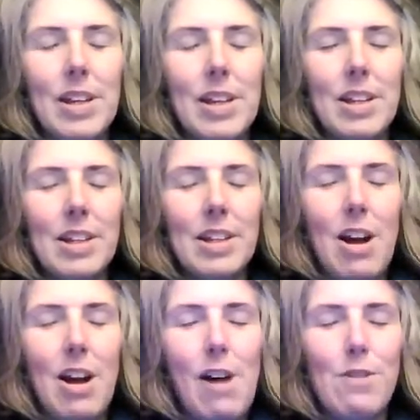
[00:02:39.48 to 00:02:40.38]
The
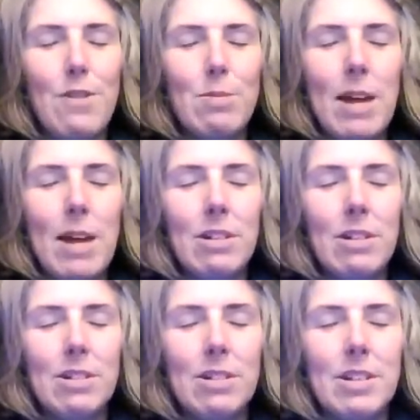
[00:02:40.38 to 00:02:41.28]
calves
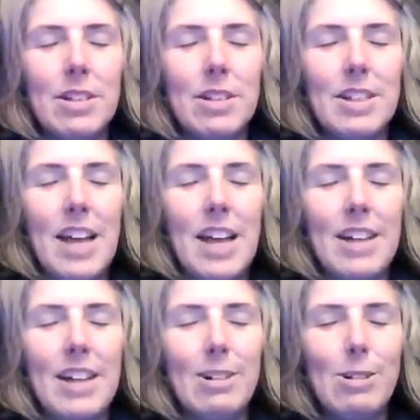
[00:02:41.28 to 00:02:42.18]
melt, the
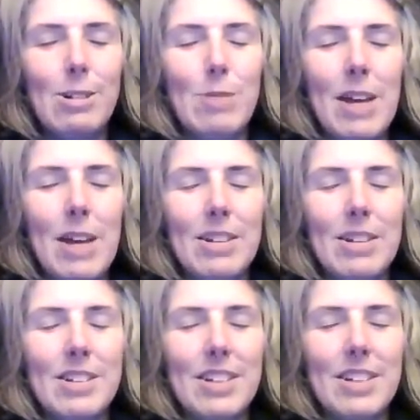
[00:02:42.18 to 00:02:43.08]
ankles
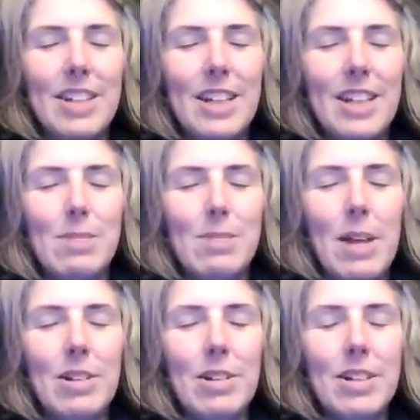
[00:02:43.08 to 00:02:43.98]
melt, the knees
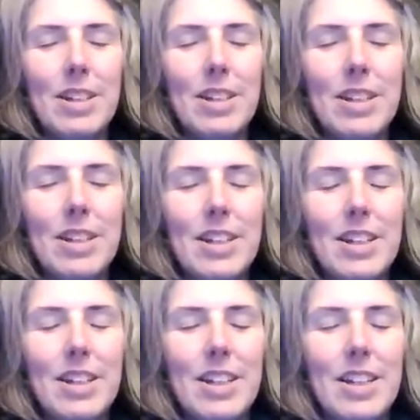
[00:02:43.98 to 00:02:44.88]
melt,
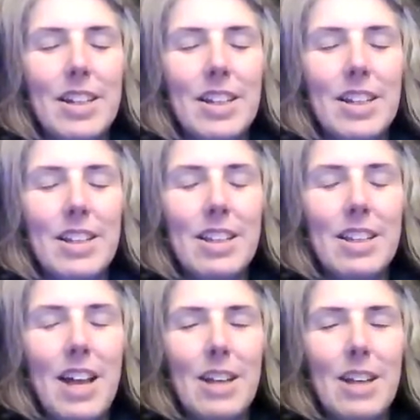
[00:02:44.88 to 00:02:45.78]
the
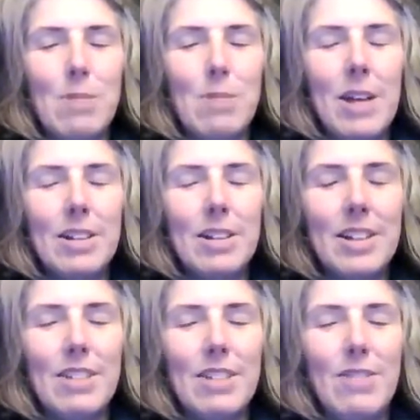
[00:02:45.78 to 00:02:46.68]
thighs melt,
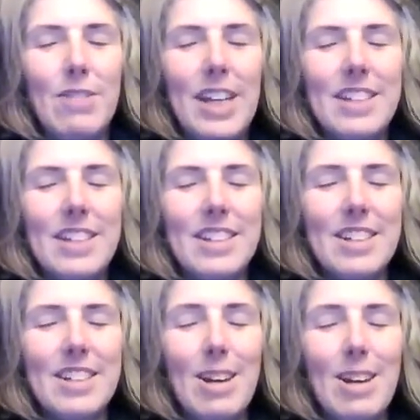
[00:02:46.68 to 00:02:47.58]
the feet, the
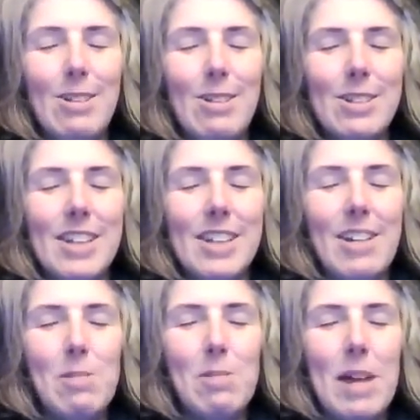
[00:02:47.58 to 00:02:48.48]
toes, they
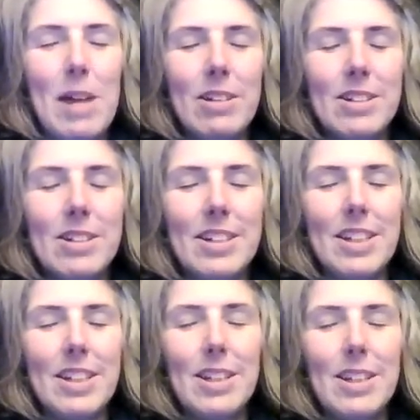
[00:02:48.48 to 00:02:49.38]
all melt.
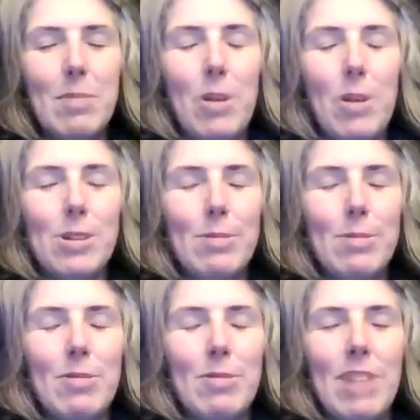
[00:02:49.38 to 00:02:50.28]
The
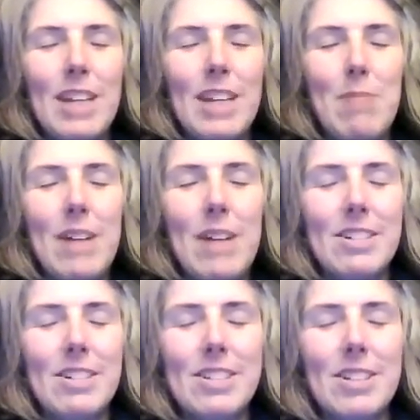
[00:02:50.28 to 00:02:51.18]
bottom really
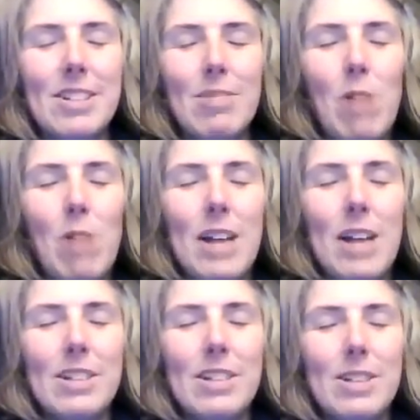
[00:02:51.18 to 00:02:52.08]
melts,
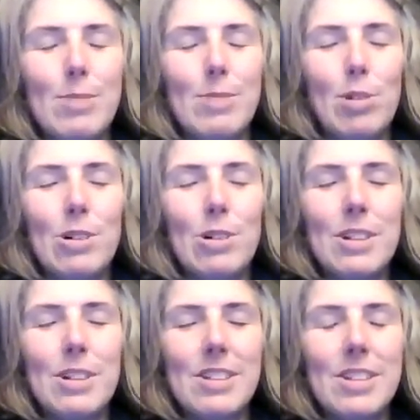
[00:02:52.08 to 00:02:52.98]
widens, broadens.